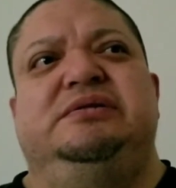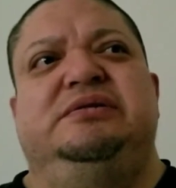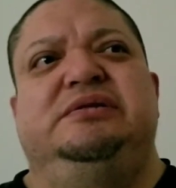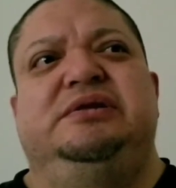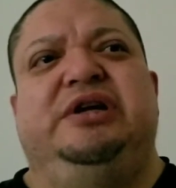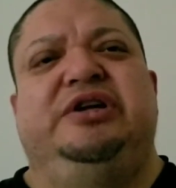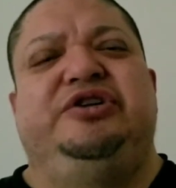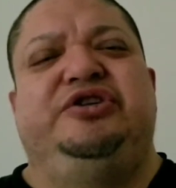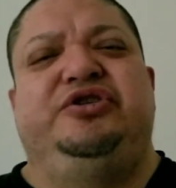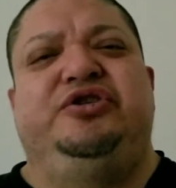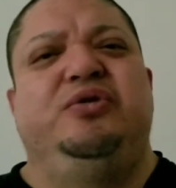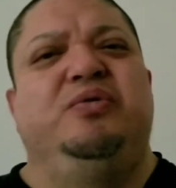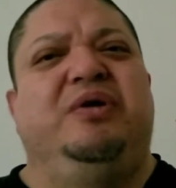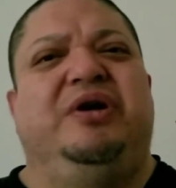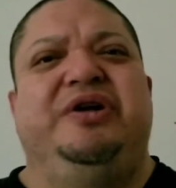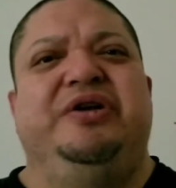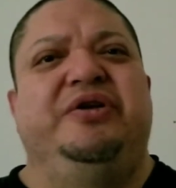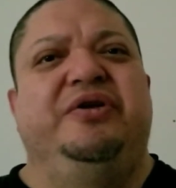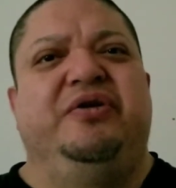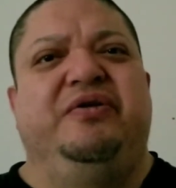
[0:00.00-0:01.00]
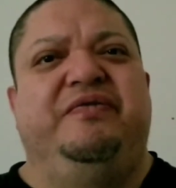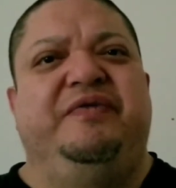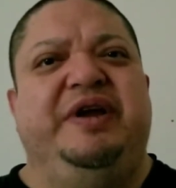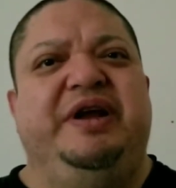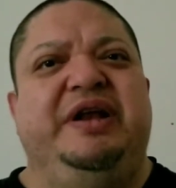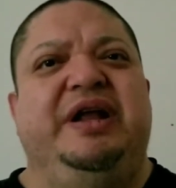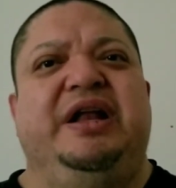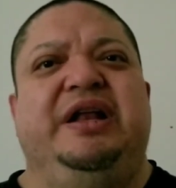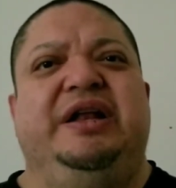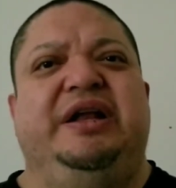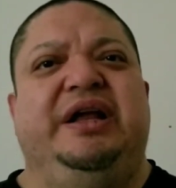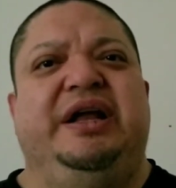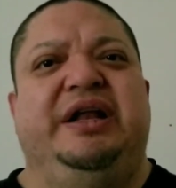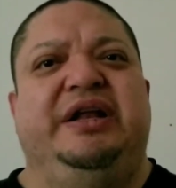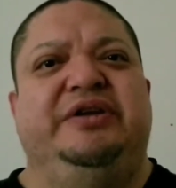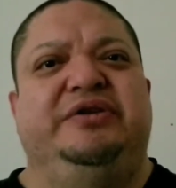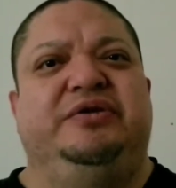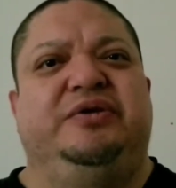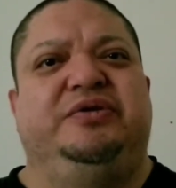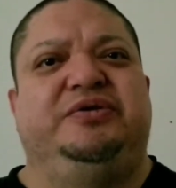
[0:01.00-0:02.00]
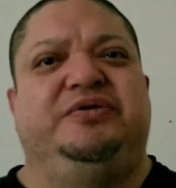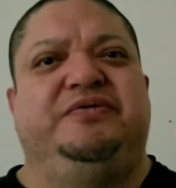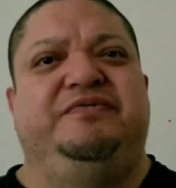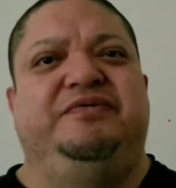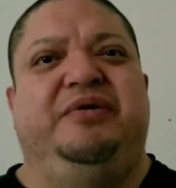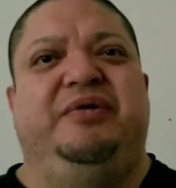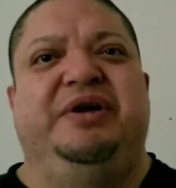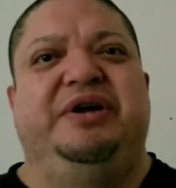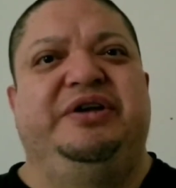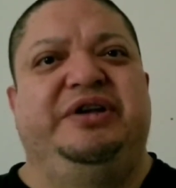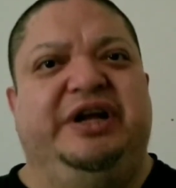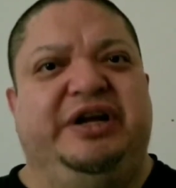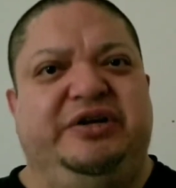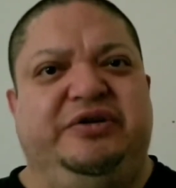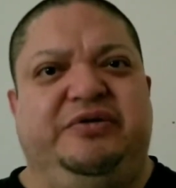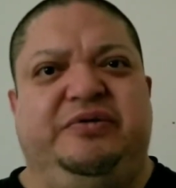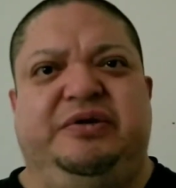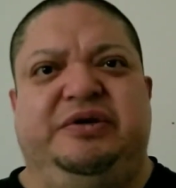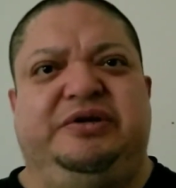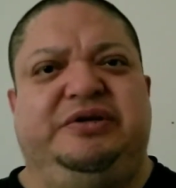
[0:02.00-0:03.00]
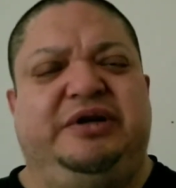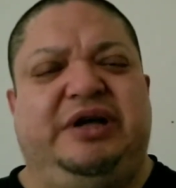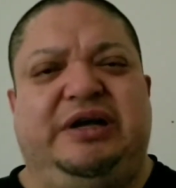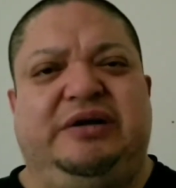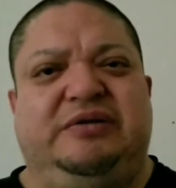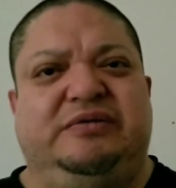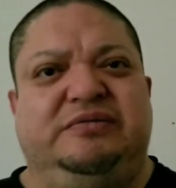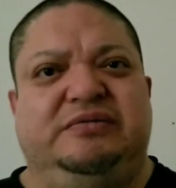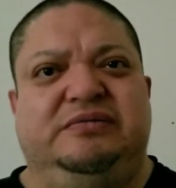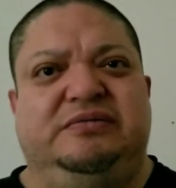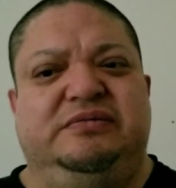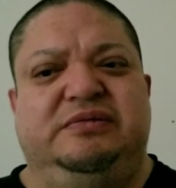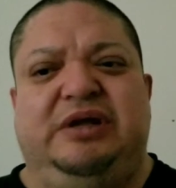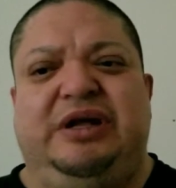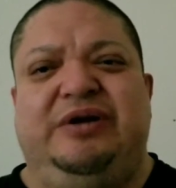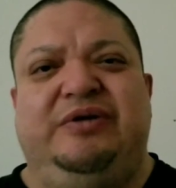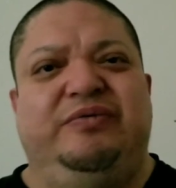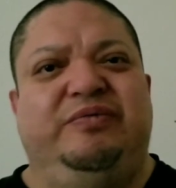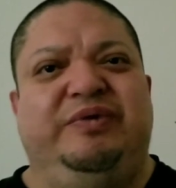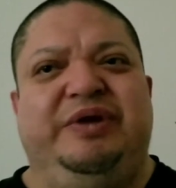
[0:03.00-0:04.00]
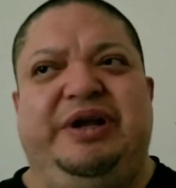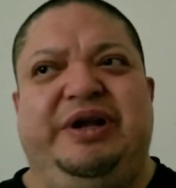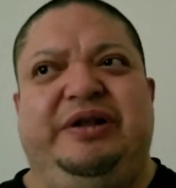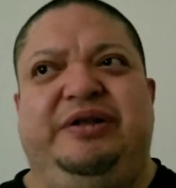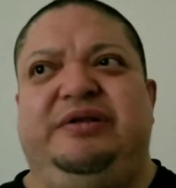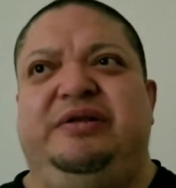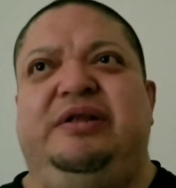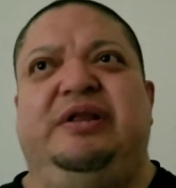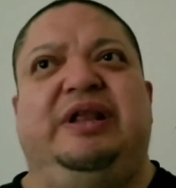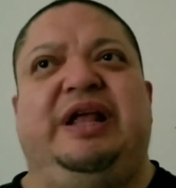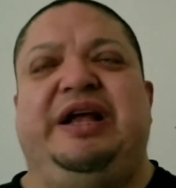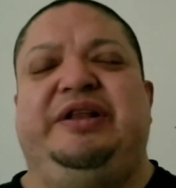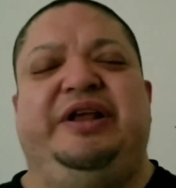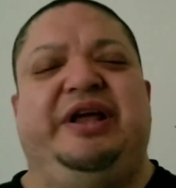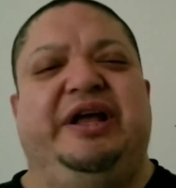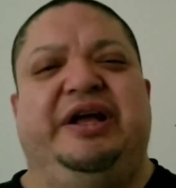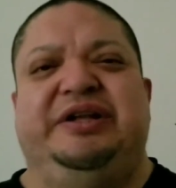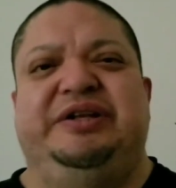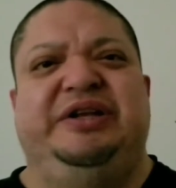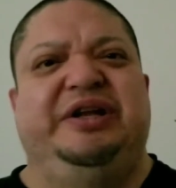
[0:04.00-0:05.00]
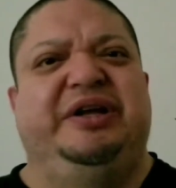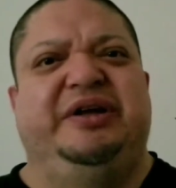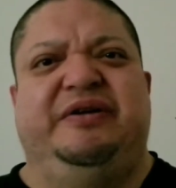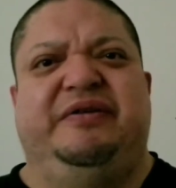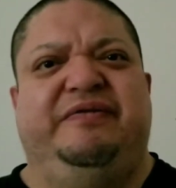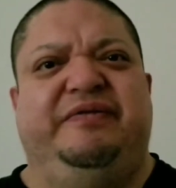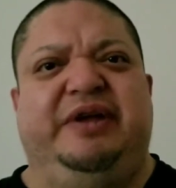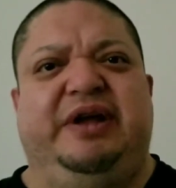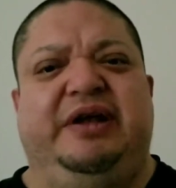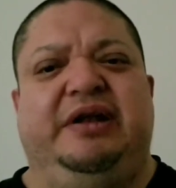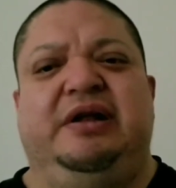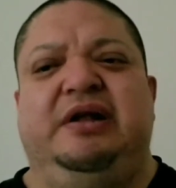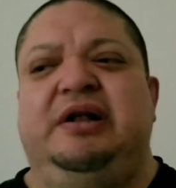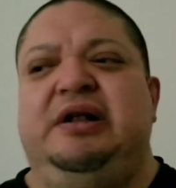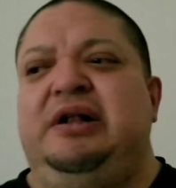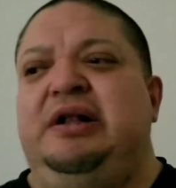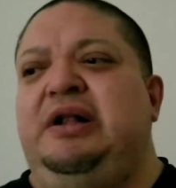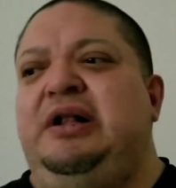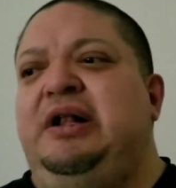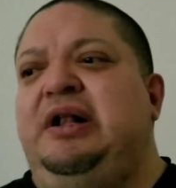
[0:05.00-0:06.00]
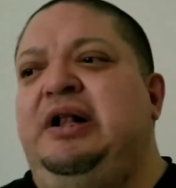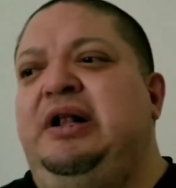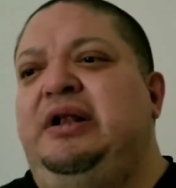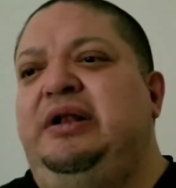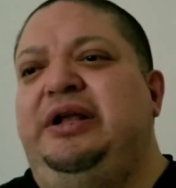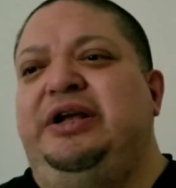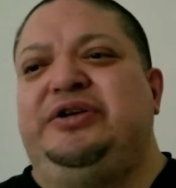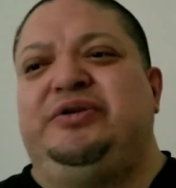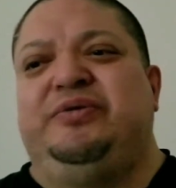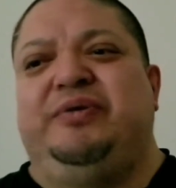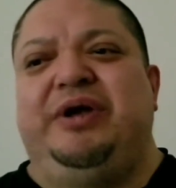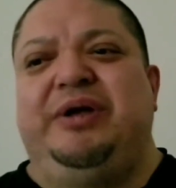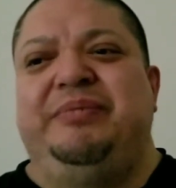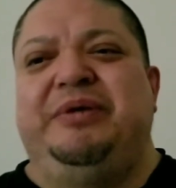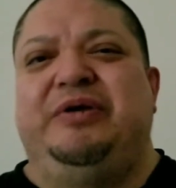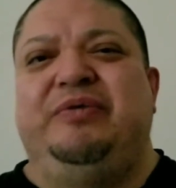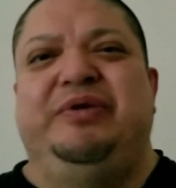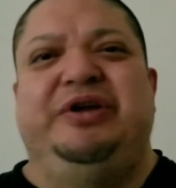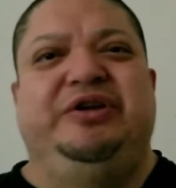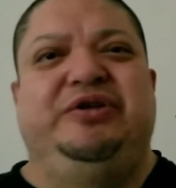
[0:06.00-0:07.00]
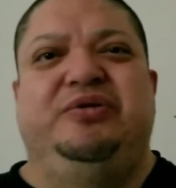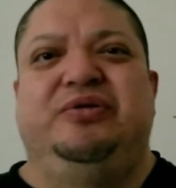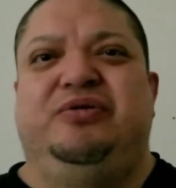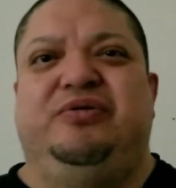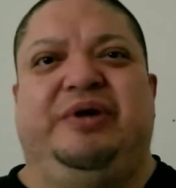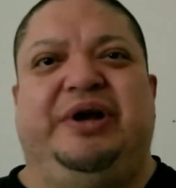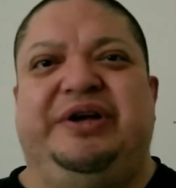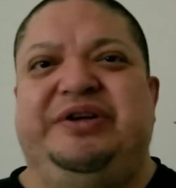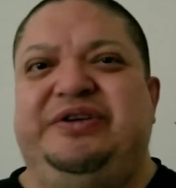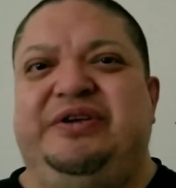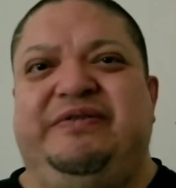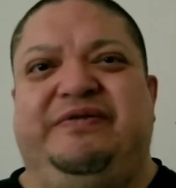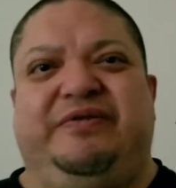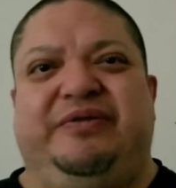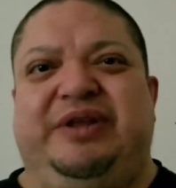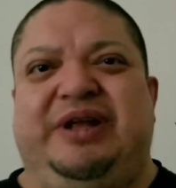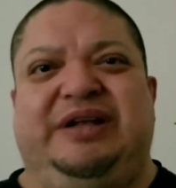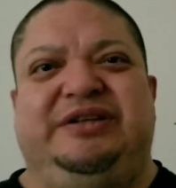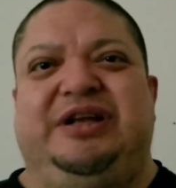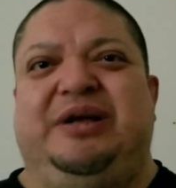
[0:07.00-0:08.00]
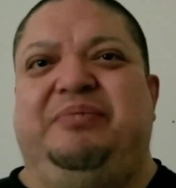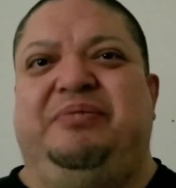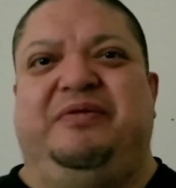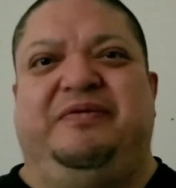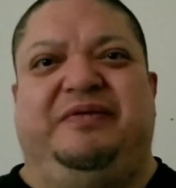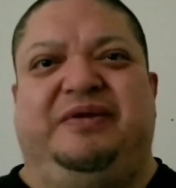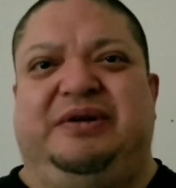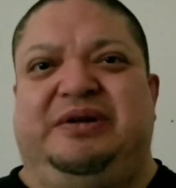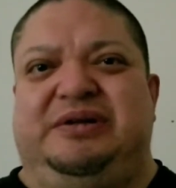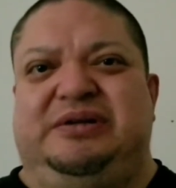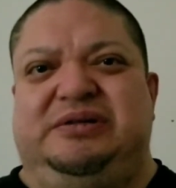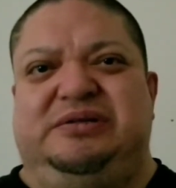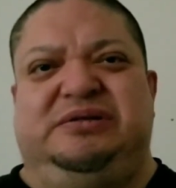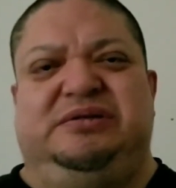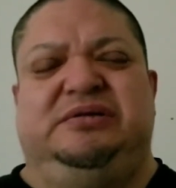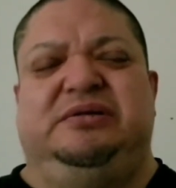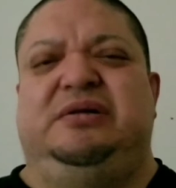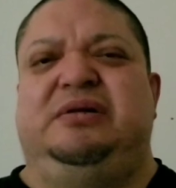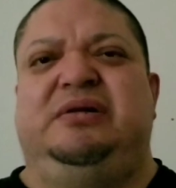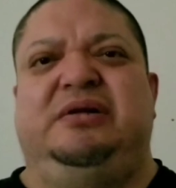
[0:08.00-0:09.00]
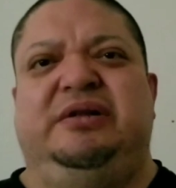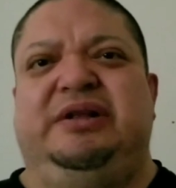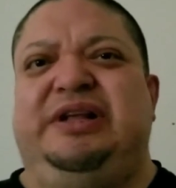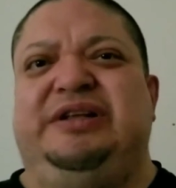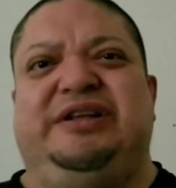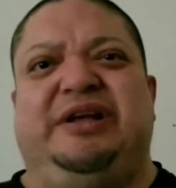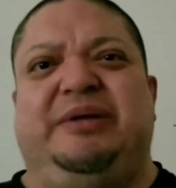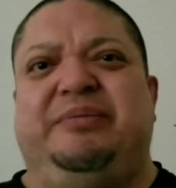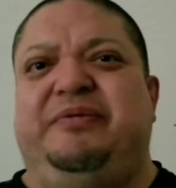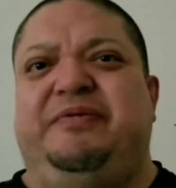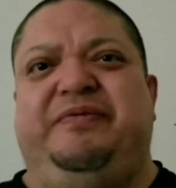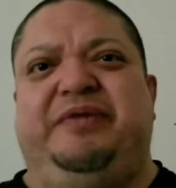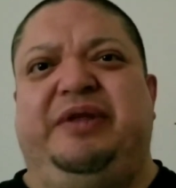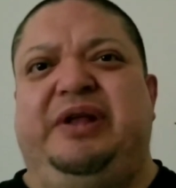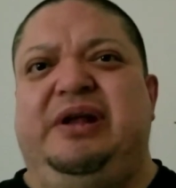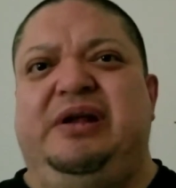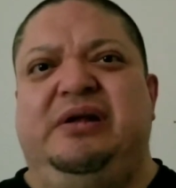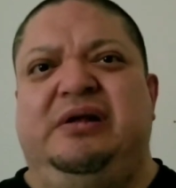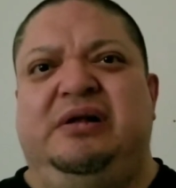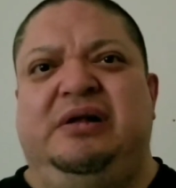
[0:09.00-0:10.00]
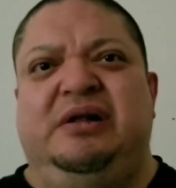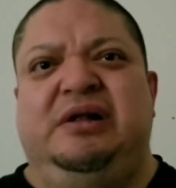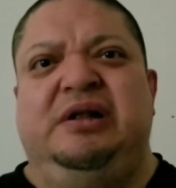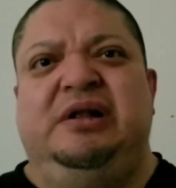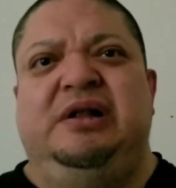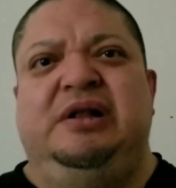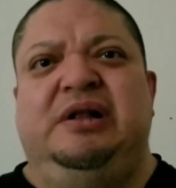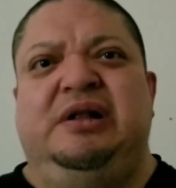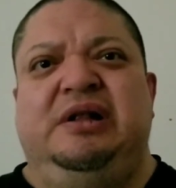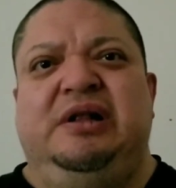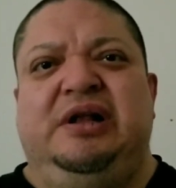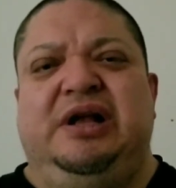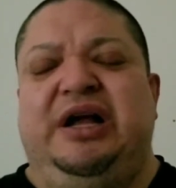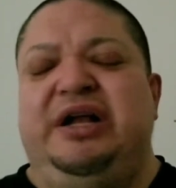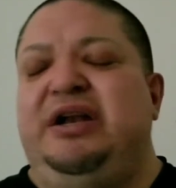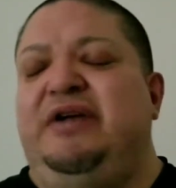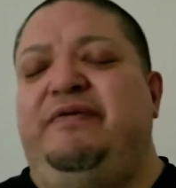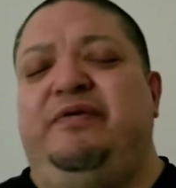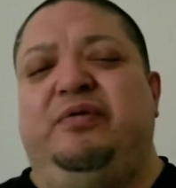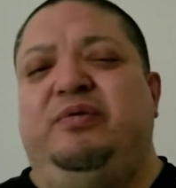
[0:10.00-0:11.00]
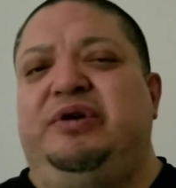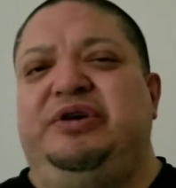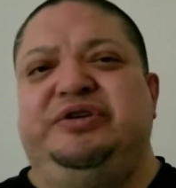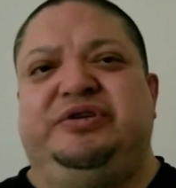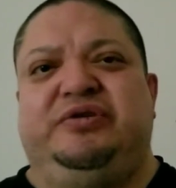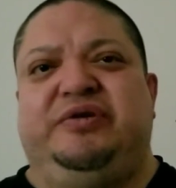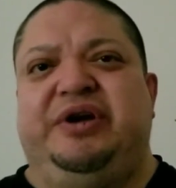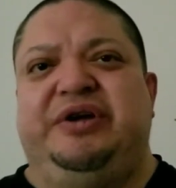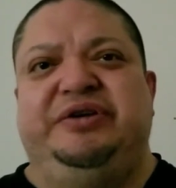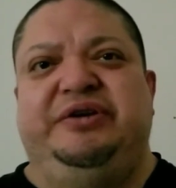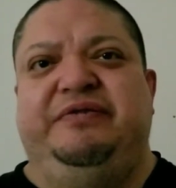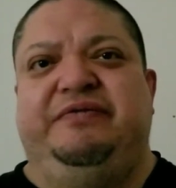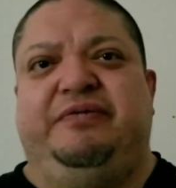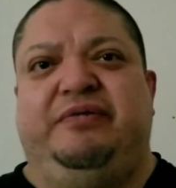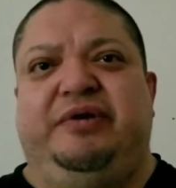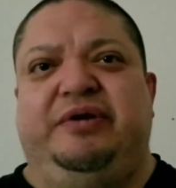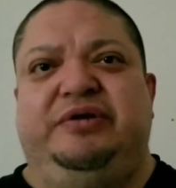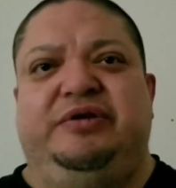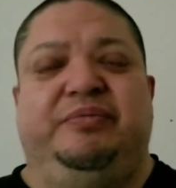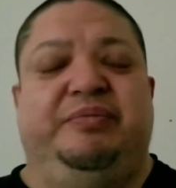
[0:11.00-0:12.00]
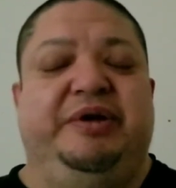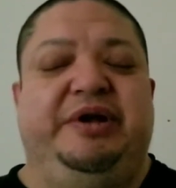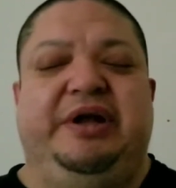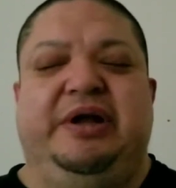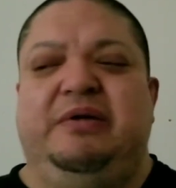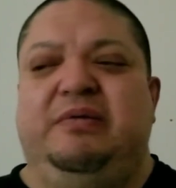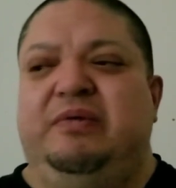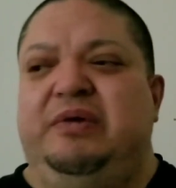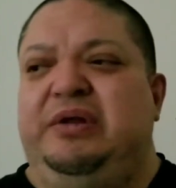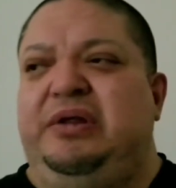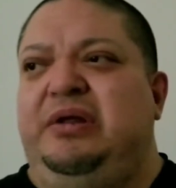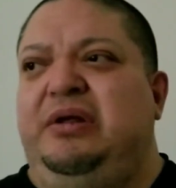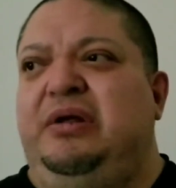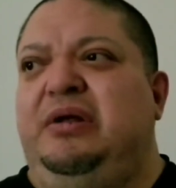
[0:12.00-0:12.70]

it's too unnerving and, and is also very dangerous. I don't I don't really like the idea of that. That's why I'm not really too crazy for that type of uh that type of thing. I never was crazy for it to begin with.